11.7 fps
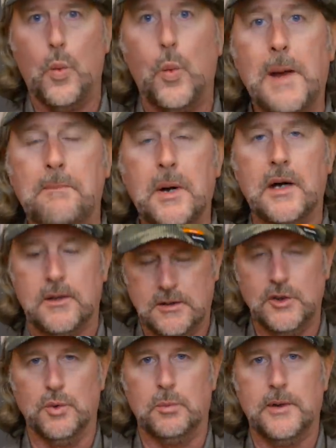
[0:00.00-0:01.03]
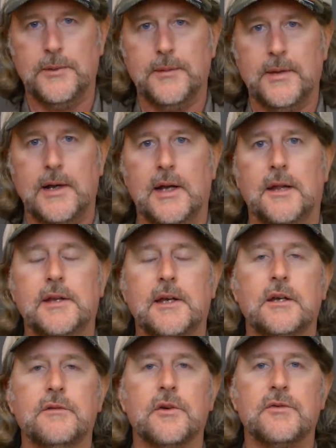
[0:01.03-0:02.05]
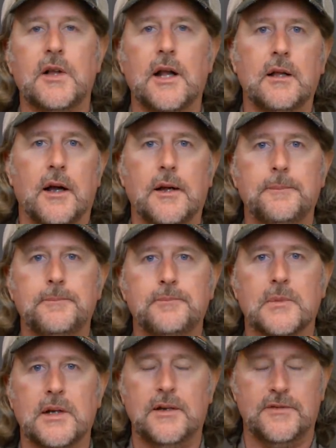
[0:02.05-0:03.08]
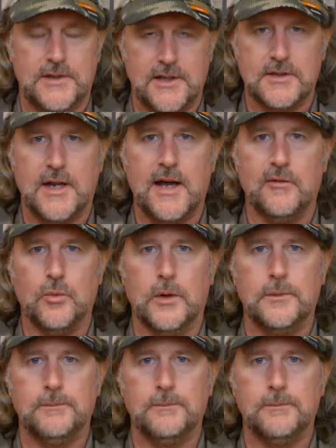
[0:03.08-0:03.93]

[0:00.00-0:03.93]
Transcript: whip a loop in the end of your fly line if it doesn't have one.